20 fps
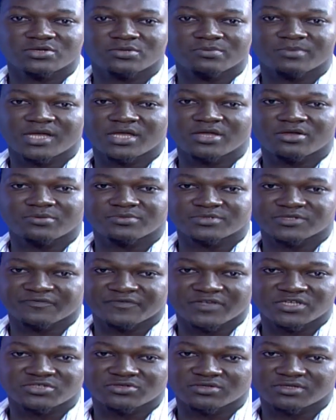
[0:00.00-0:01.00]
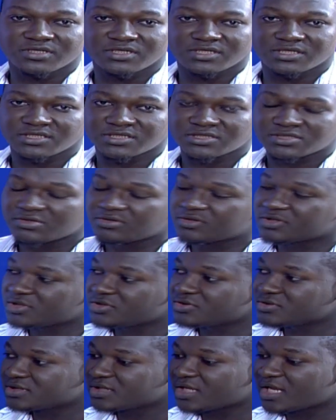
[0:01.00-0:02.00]
on my observation, it is
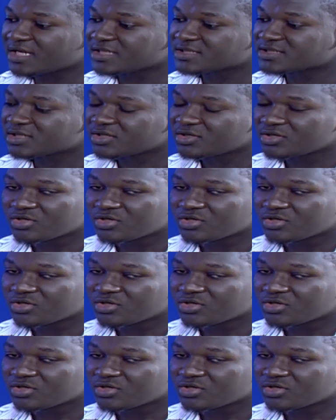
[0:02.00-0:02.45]
underutilized.